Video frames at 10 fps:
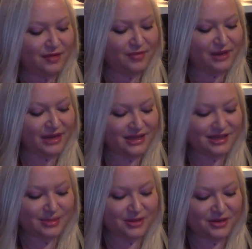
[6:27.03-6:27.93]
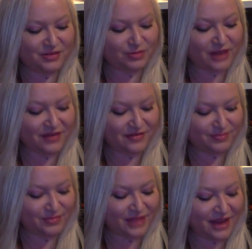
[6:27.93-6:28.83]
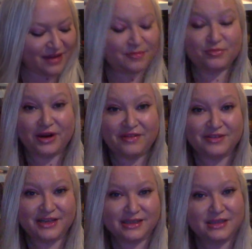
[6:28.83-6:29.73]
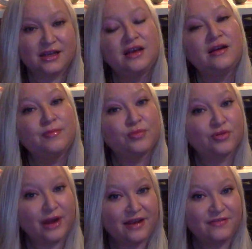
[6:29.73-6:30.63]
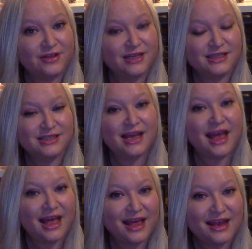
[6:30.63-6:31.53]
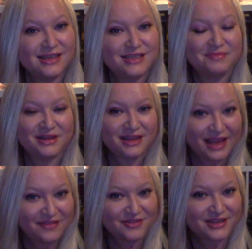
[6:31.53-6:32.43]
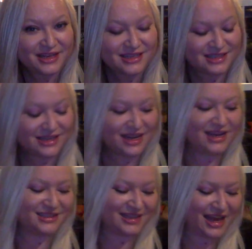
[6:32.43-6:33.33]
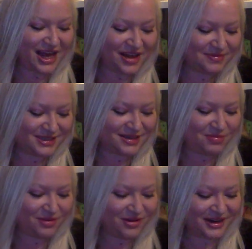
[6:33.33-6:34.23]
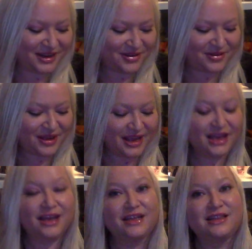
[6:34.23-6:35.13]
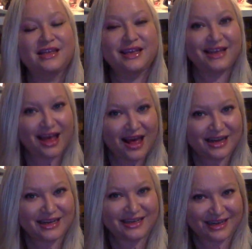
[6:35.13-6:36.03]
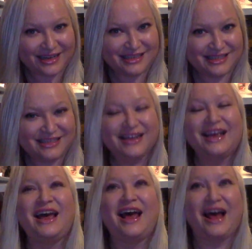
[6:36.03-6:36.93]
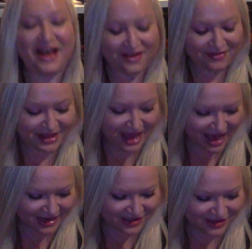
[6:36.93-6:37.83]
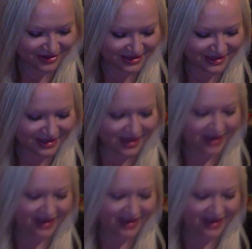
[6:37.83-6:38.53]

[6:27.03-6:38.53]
Bring in the spirit of playfulness. Prayfulness and playfulness to help support you in the yachtiness of the astros.